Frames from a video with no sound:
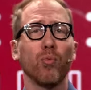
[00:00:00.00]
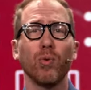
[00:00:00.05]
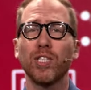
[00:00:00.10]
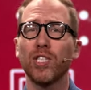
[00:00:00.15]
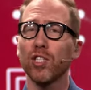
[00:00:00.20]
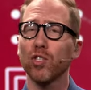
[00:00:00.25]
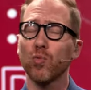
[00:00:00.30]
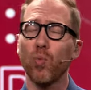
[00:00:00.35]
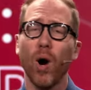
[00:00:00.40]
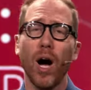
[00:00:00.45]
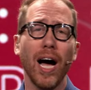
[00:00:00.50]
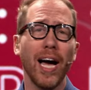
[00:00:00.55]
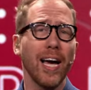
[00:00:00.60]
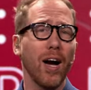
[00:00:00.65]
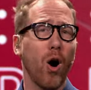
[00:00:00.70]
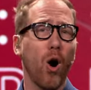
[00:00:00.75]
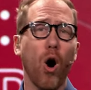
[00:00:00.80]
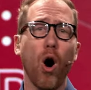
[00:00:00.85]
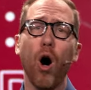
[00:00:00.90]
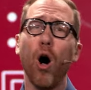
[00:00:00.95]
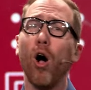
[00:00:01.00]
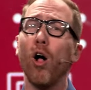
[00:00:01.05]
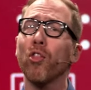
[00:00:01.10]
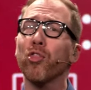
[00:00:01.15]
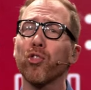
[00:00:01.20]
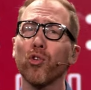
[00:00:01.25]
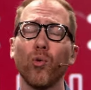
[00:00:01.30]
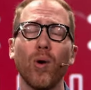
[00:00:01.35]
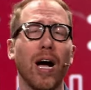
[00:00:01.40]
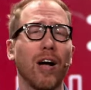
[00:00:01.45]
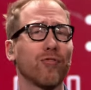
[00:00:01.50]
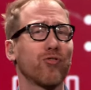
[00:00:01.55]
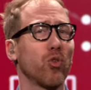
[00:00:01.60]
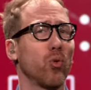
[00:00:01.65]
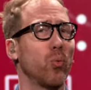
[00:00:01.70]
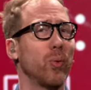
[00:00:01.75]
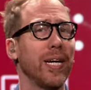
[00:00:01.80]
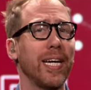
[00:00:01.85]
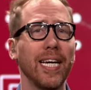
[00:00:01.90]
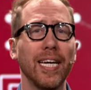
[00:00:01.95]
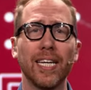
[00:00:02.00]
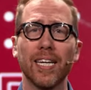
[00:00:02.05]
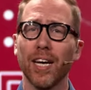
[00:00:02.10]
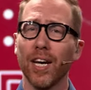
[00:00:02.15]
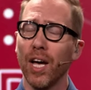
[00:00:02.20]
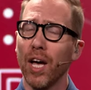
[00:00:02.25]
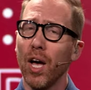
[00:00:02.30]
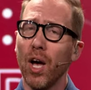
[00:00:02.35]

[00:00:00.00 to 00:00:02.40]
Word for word: which is why all throughout the week,